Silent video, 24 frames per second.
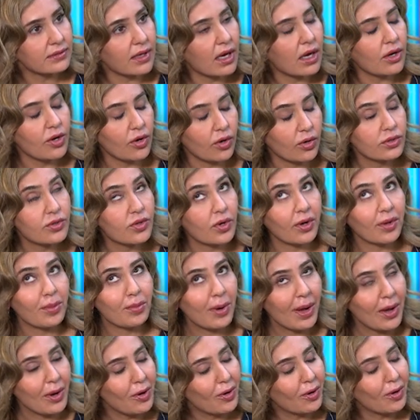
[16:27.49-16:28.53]
by
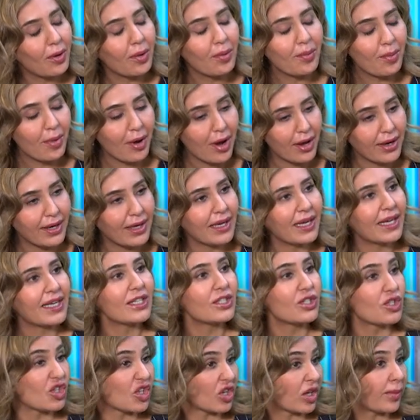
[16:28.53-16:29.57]
your own body, and
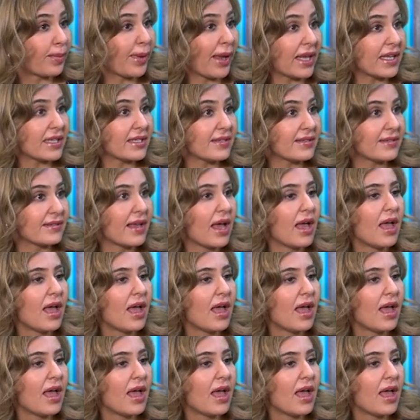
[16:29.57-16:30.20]
it's sugar based.